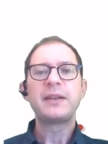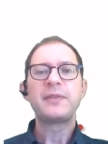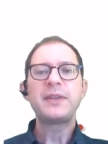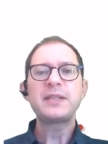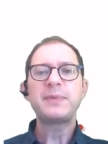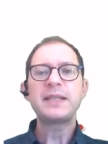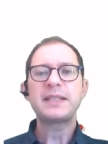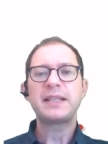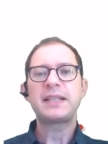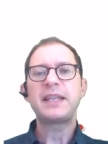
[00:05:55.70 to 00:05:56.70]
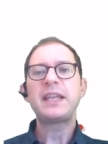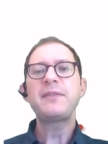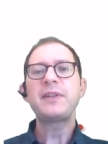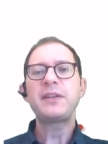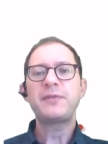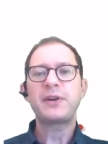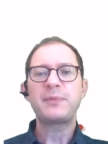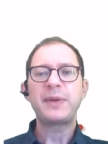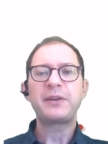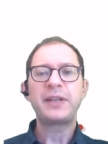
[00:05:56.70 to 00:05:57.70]
This means that even if our
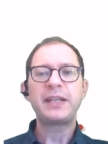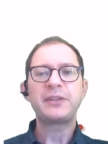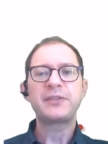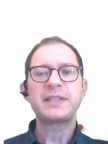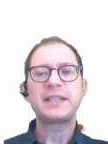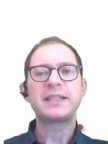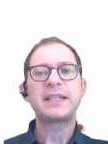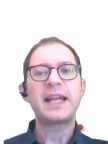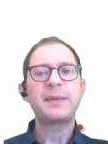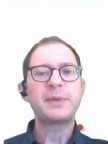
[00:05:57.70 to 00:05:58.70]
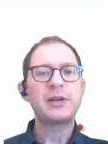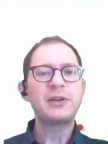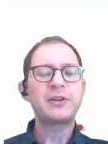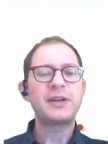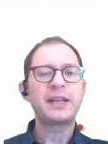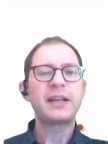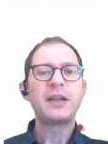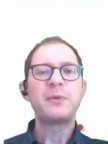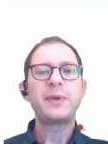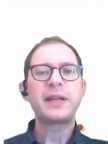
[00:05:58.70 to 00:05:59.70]
main interest is in animal learning,
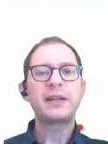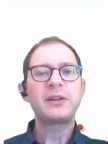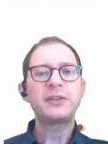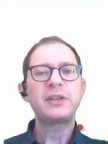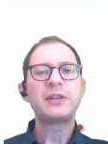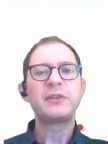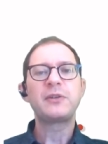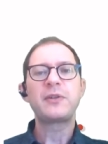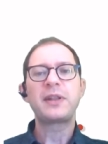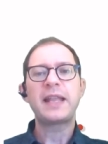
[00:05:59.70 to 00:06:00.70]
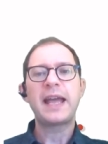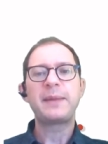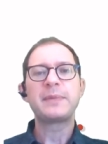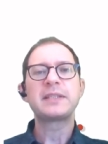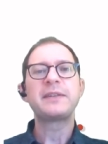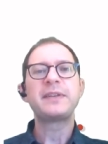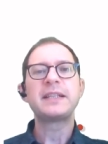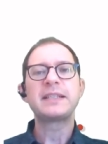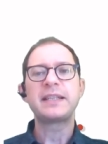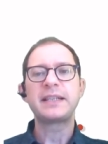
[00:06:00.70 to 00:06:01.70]
we cannot ignore that animals have
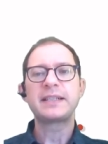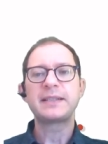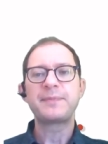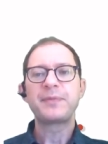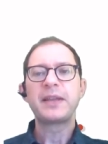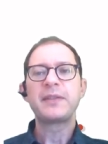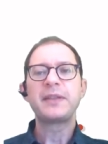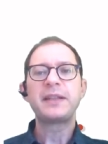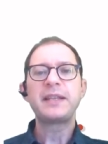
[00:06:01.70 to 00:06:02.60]
instincts. That